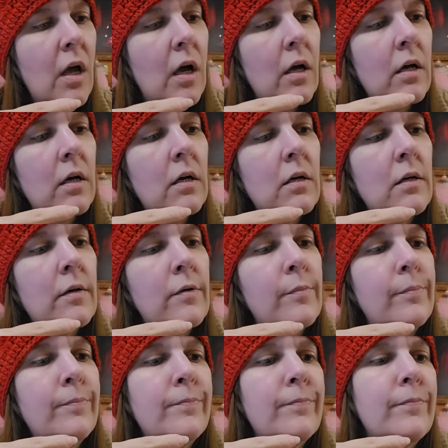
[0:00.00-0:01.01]

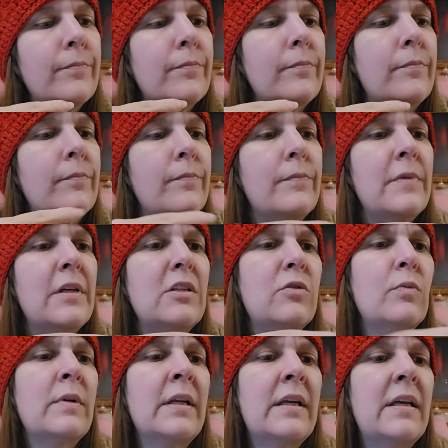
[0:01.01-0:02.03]
Um, this
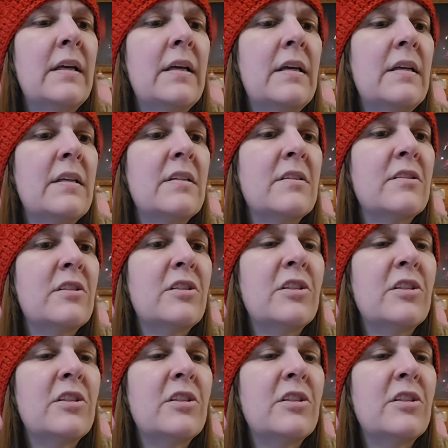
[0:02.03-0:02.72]
one is